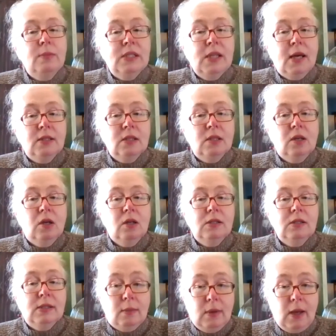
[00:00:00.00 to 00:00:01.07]
that's good,
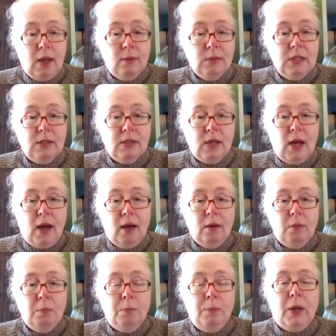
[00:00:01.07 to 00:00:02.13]
sometimes it's not.
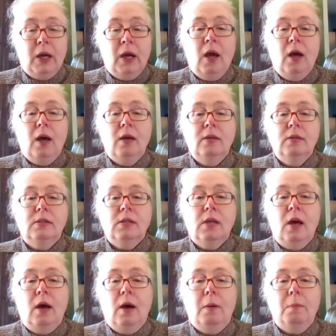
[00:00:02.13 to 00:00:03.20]
Because,
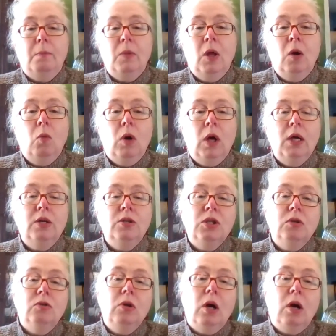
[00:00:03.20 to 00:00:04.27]
well, as
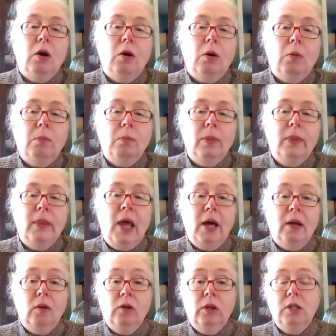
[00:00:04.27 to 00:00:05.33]
you know,
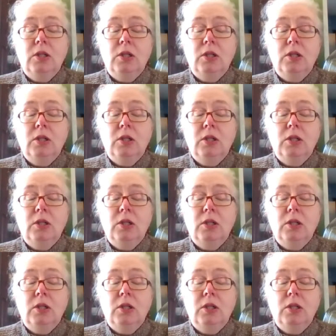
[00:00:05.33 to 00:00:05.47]
not only do